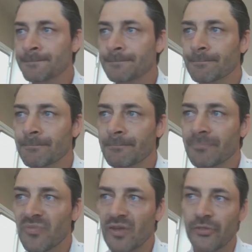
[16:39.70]

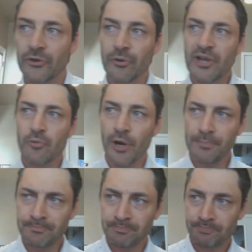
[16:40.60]
The Greek
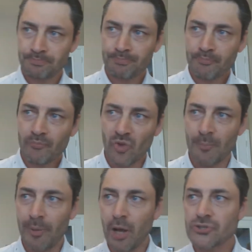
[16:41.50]
word
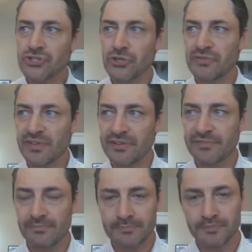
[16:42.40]
Paul
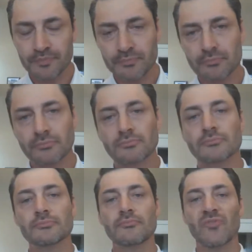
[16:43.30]
chooses
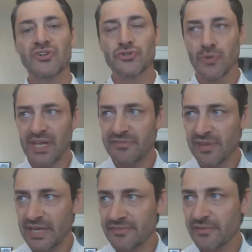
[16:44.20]

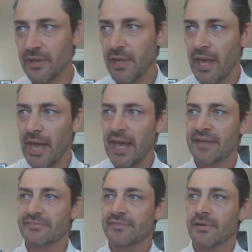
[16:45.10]
translates
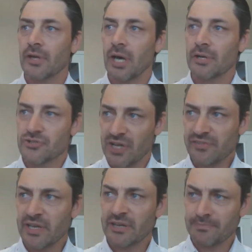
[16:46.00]
as
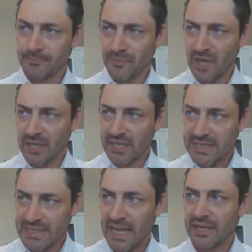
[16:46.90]

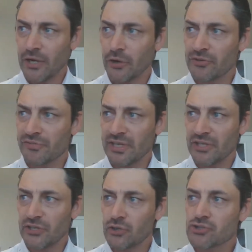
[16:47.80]
contending earnestly
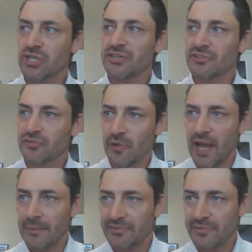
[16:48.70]
usually
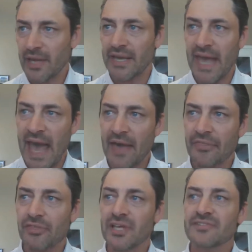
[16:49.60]
describes an
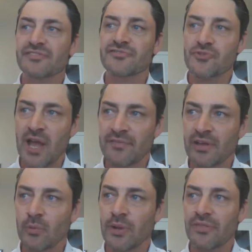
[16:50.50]
athlete
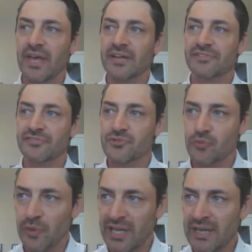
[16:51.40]
striving with
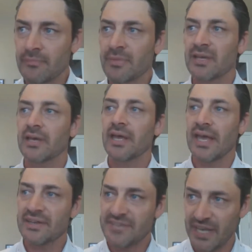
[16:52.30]
extreme
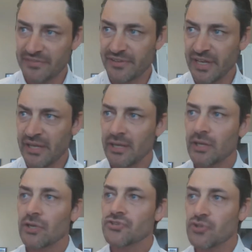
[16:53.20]
intensity
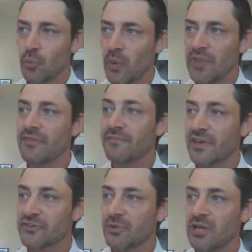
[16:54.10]
to win the
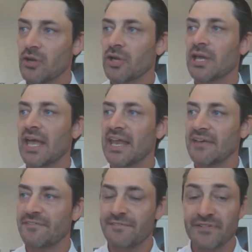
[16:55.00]
victory in a
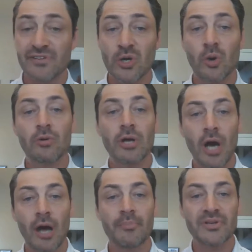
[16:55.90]
physical
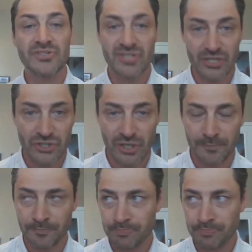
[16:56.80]
competition.